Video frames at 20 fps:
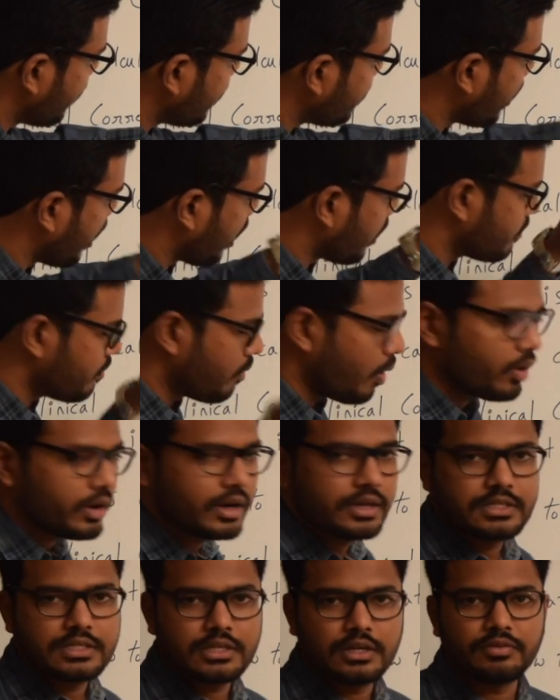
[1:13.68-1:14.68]
one
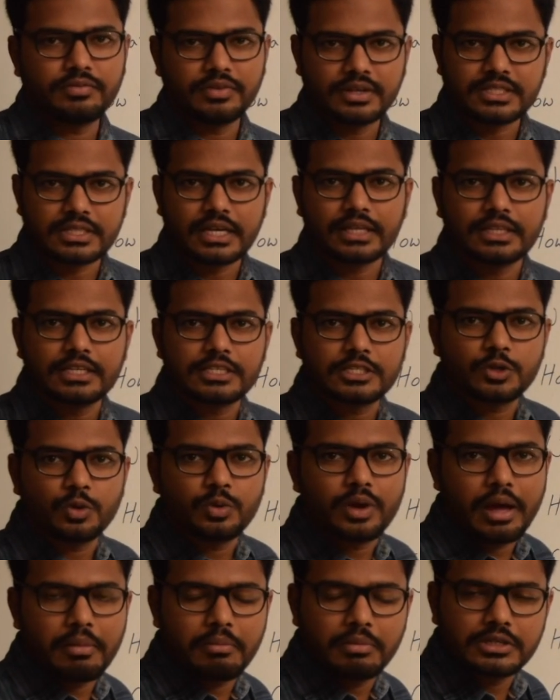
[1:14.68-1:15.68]
unbonded surface in this
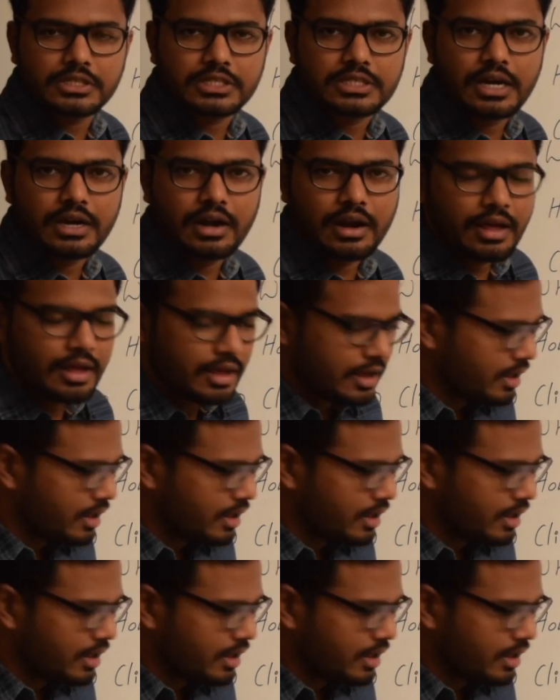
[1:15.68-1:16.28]
two-dimensional